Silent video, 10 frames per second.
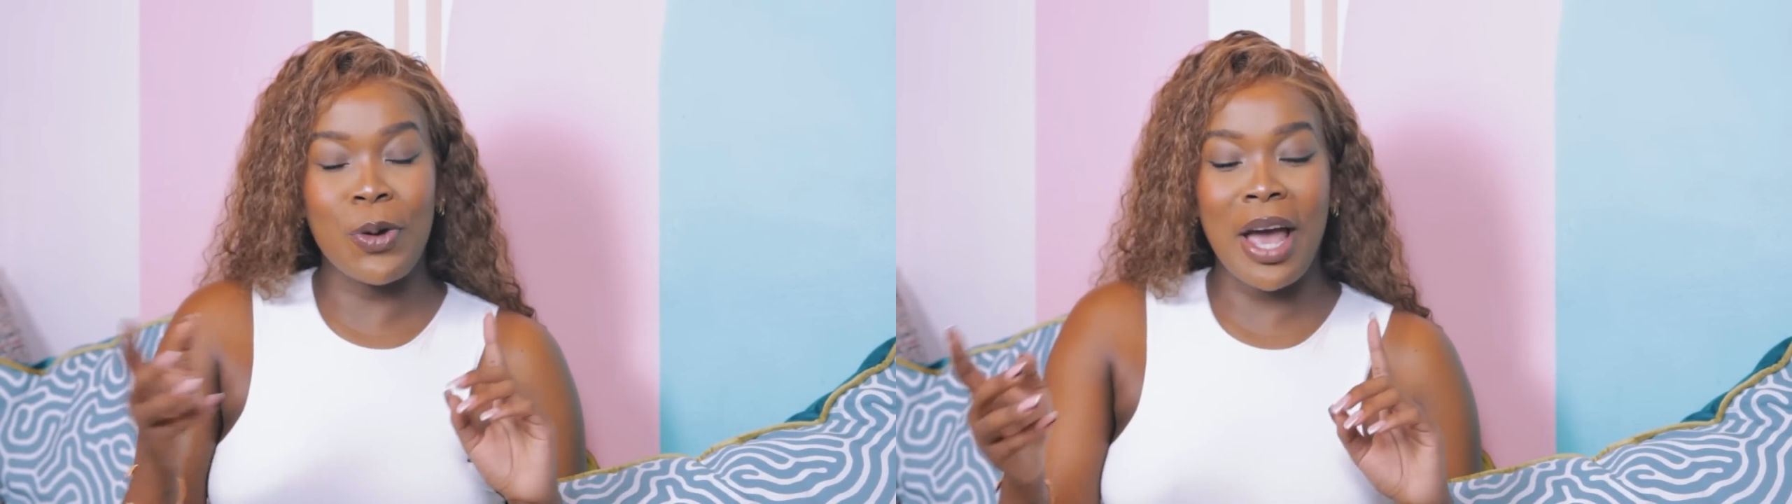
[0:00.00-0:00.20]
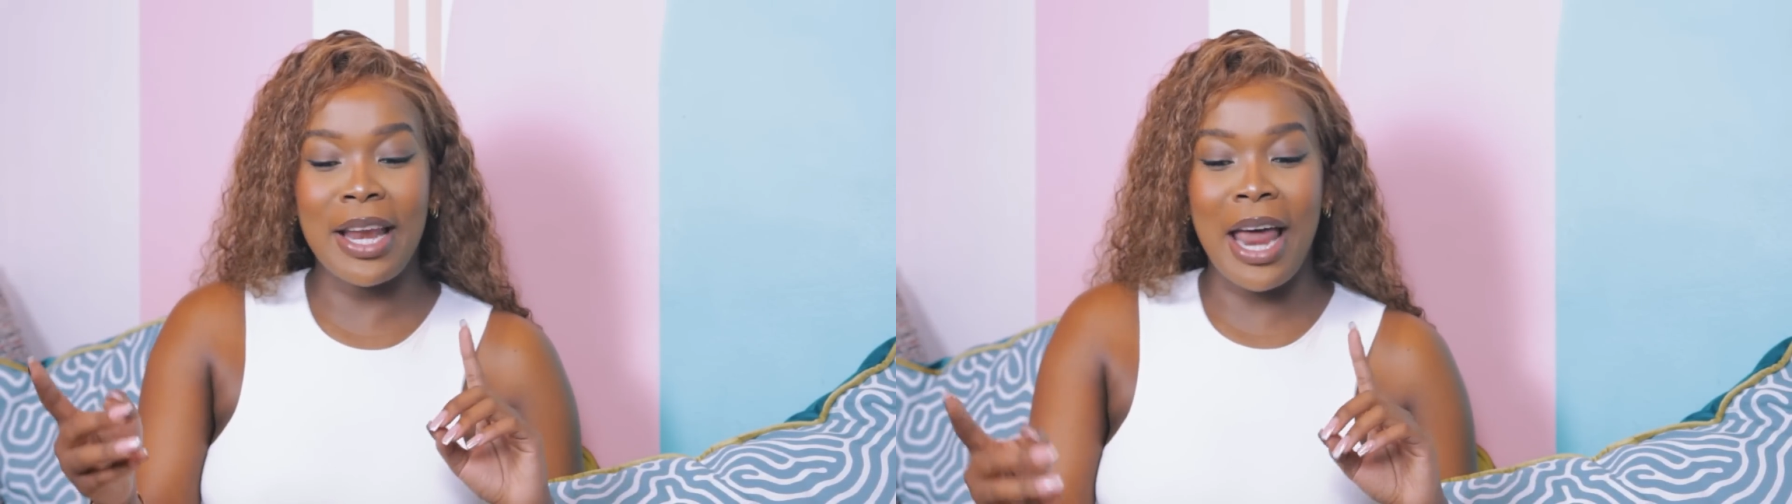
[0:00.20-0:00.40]

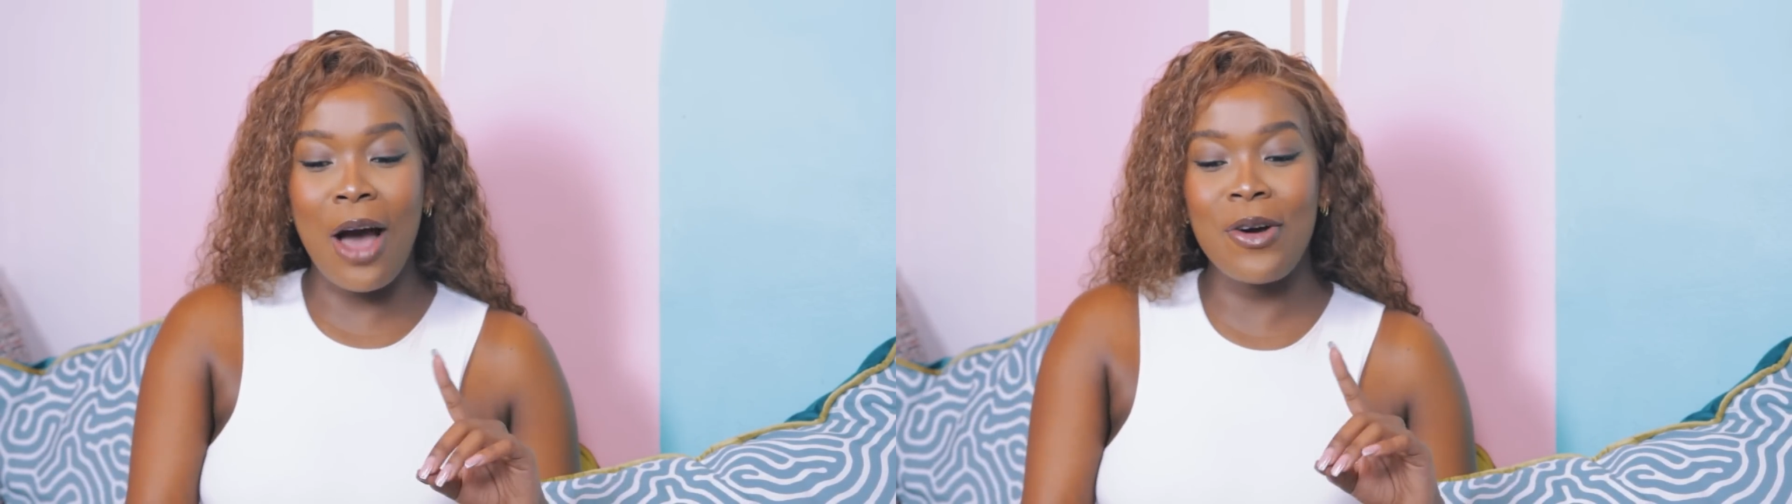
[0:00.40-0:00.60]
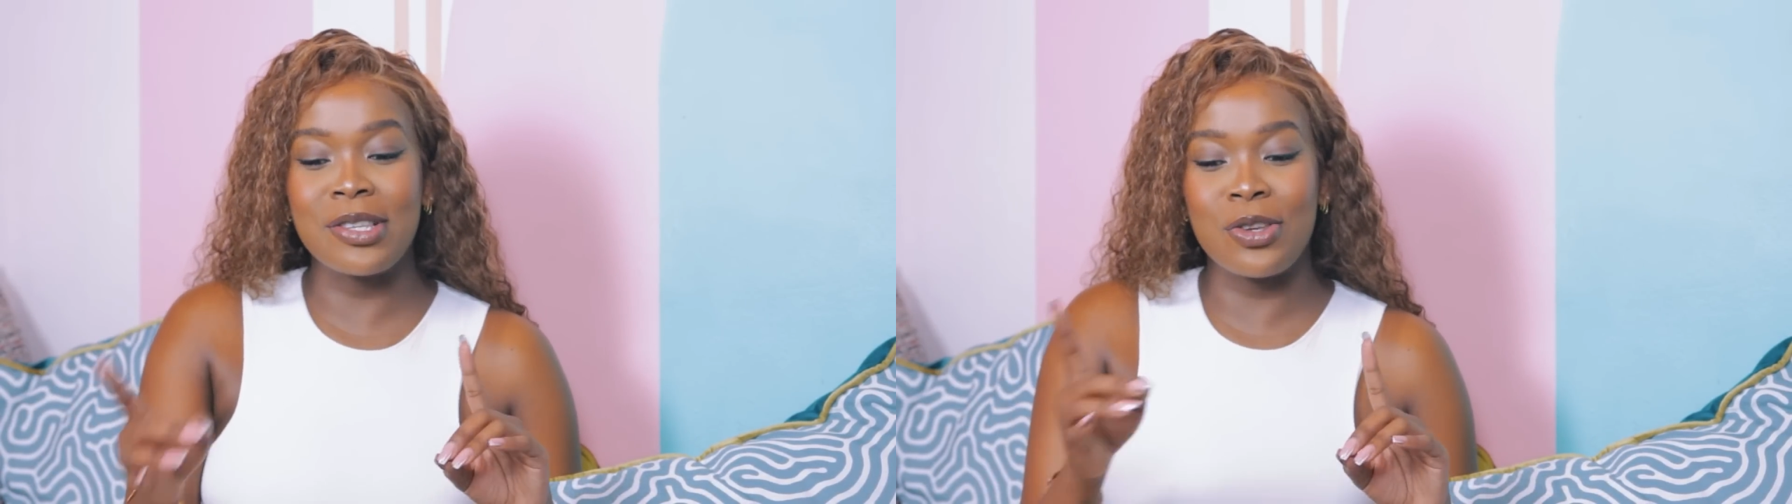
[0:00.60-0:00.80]
and
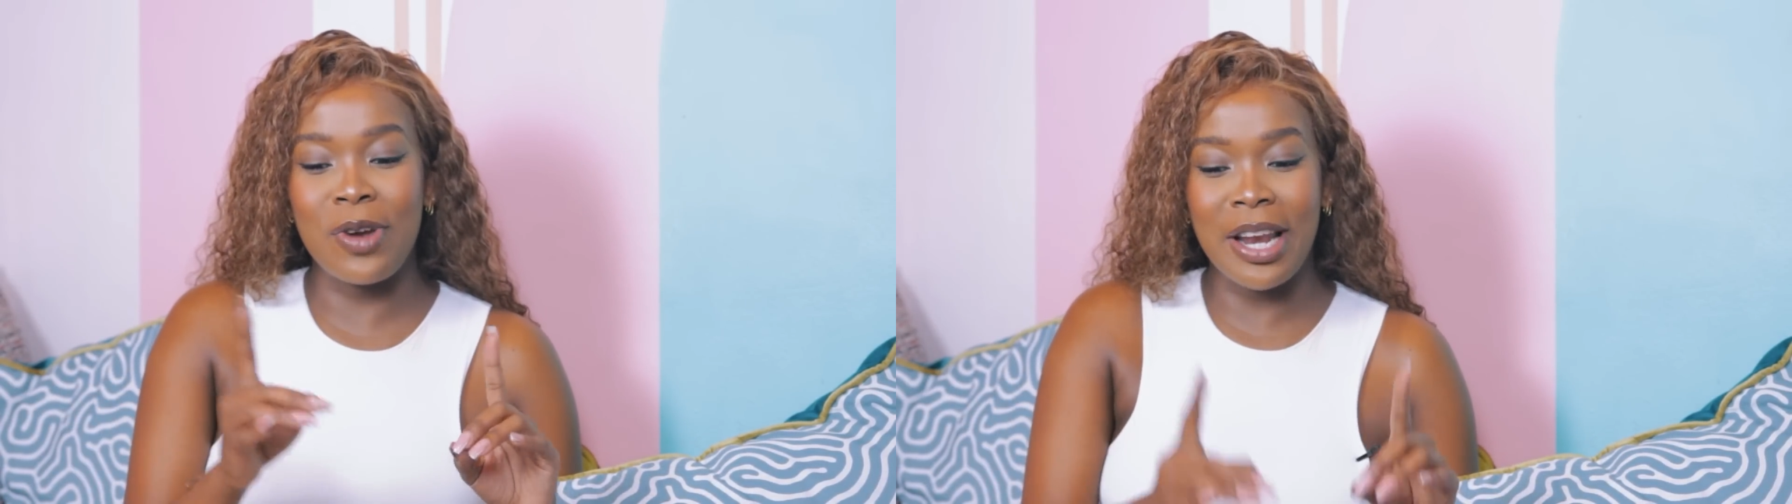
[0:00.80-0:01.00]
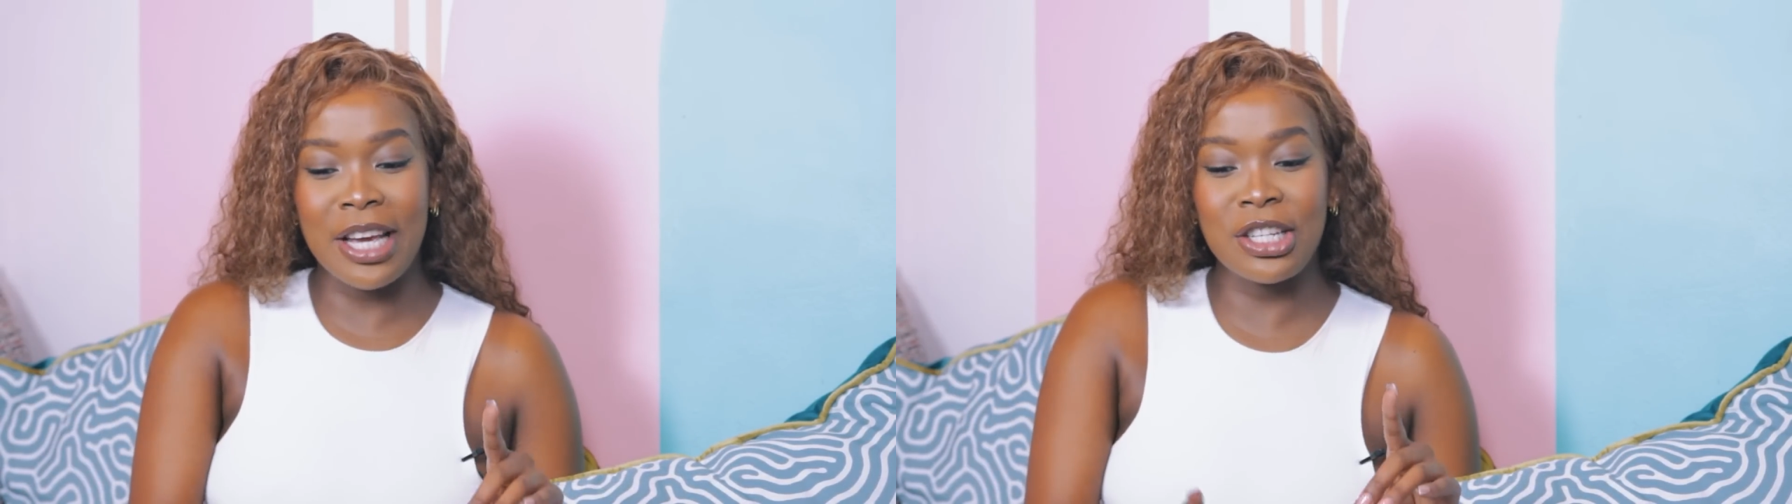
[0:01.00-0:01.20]
how has your
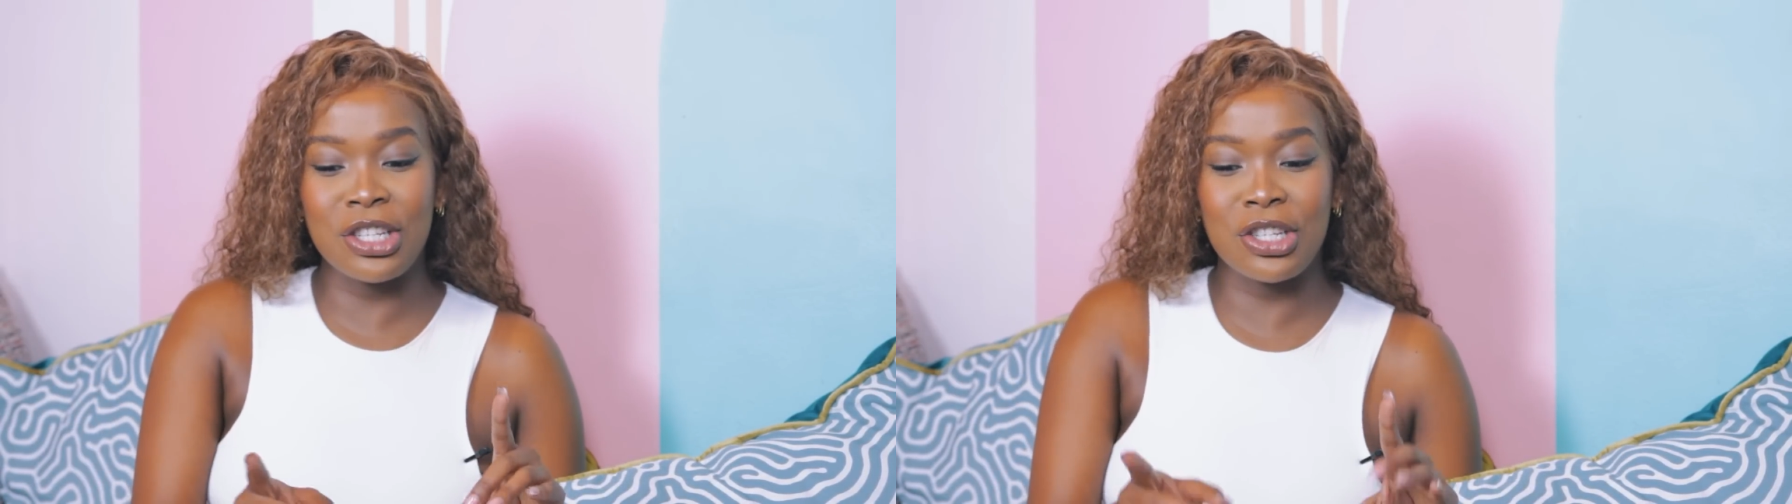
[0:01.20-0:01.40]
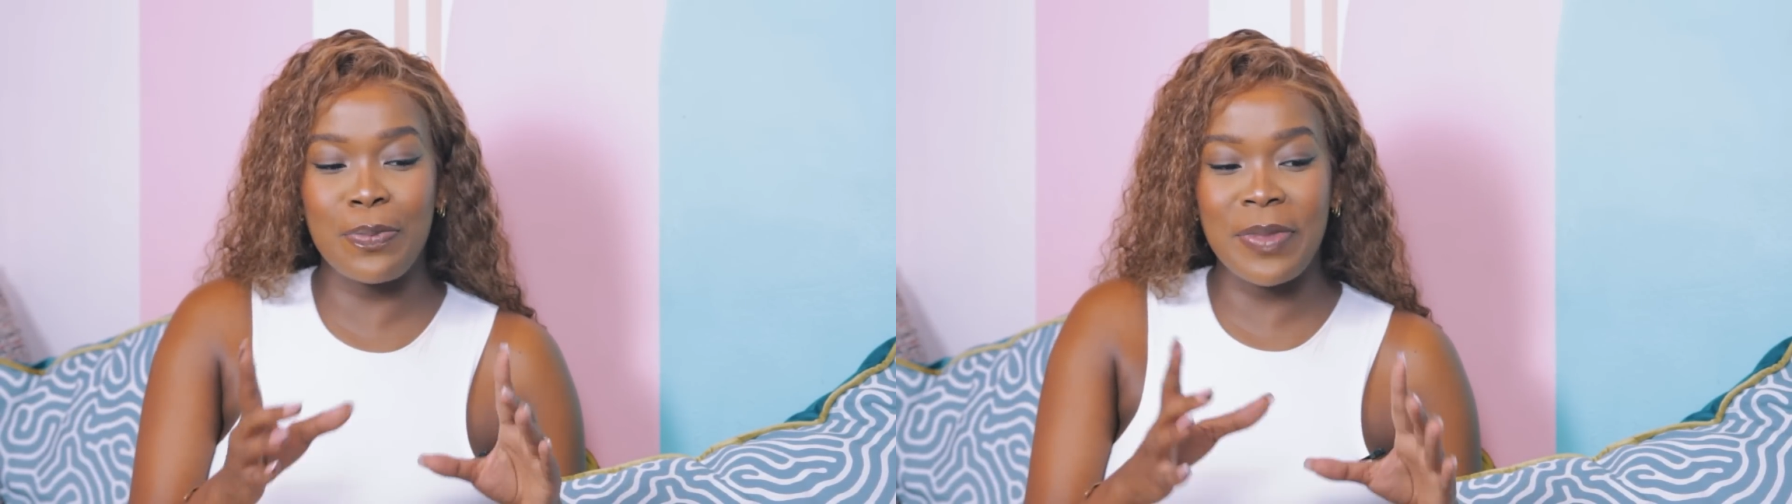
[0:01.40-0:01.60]

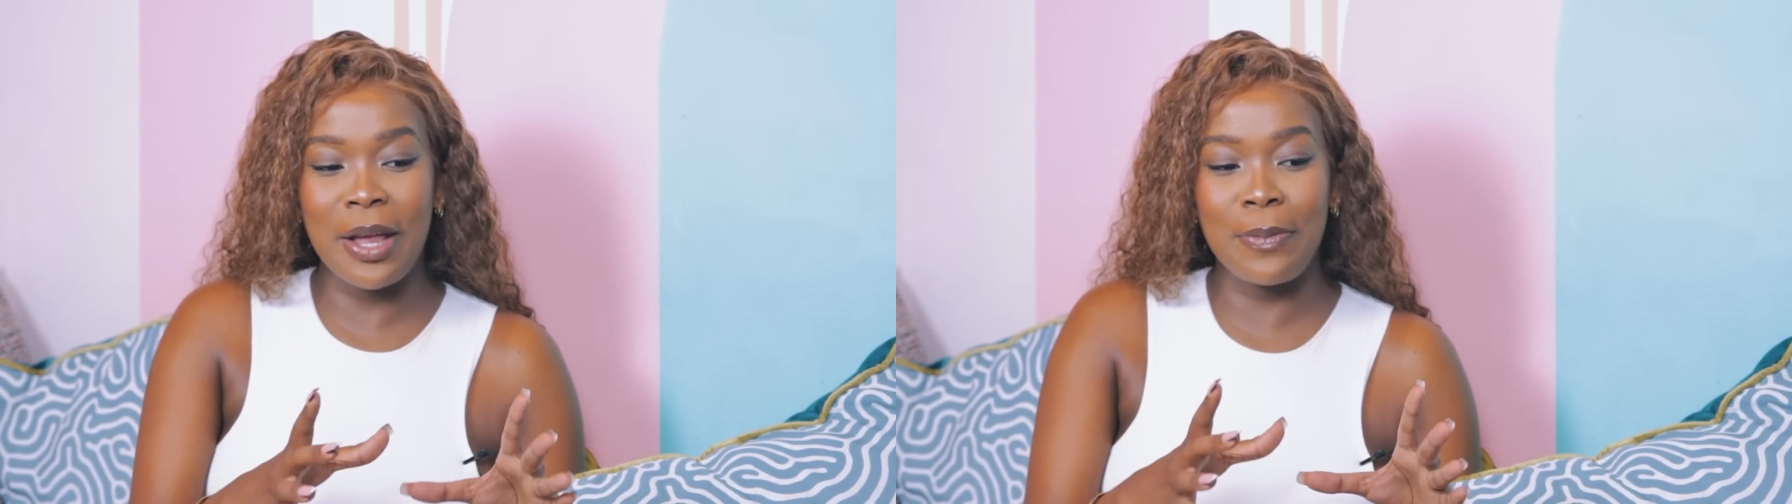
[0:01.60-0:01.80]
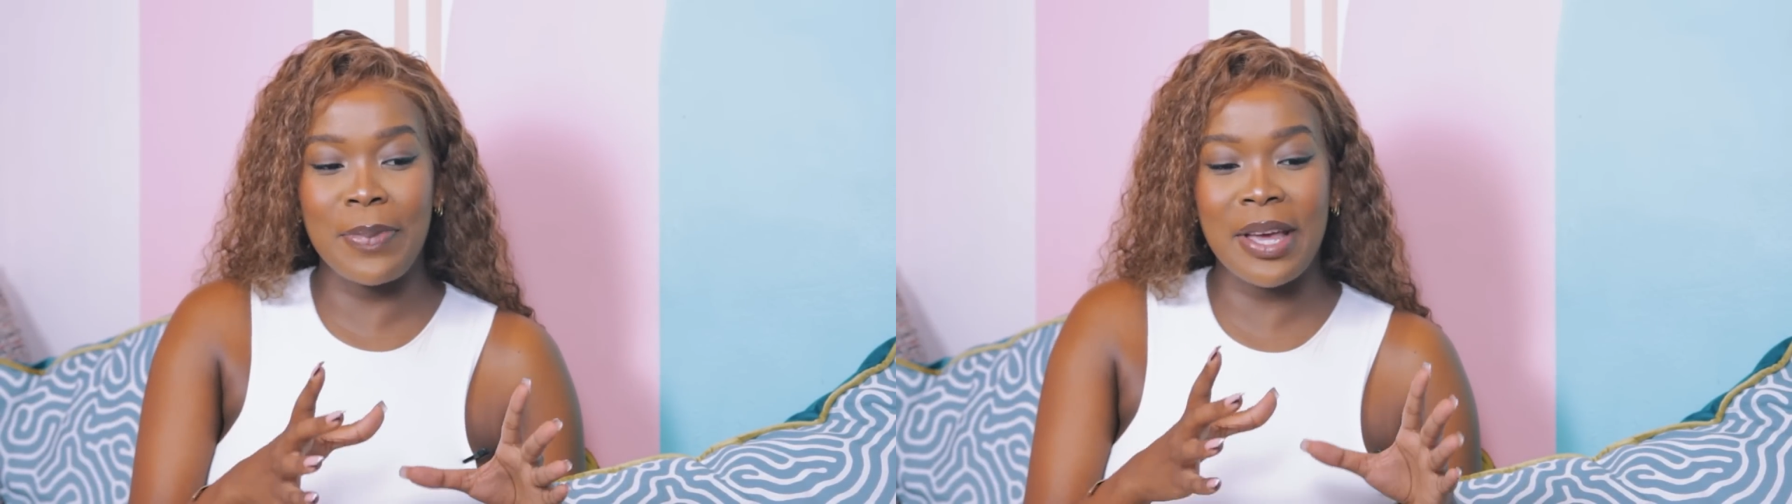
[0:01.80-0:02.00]
relationship then